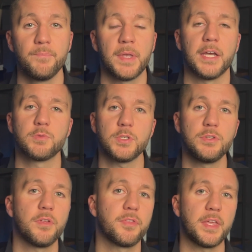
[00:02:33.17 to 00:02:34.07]
I just want you
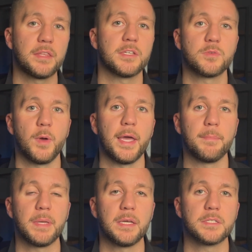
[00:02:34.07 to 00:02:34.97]
to think this way,
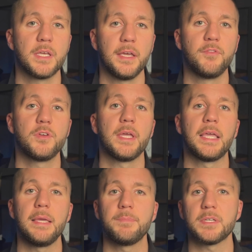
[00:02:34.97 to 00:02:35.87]
because if you can
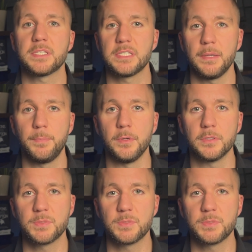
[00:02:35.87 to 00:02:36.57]
keep this simple,